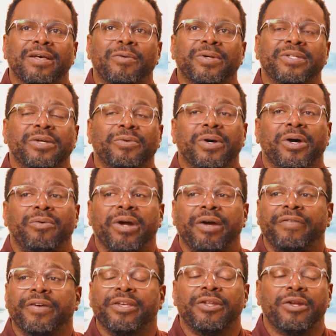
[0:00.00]
we say, "Well,
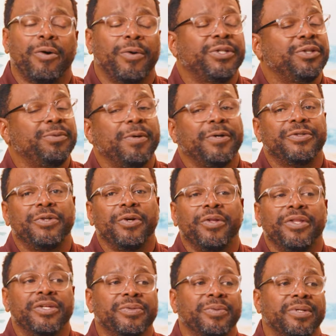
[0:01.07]
Reverend, you know what you're supposed to do on
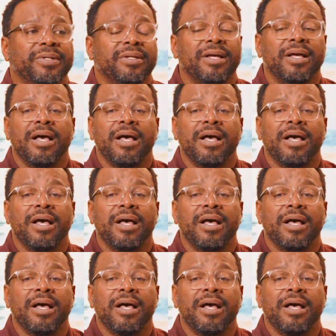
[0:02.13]
this one.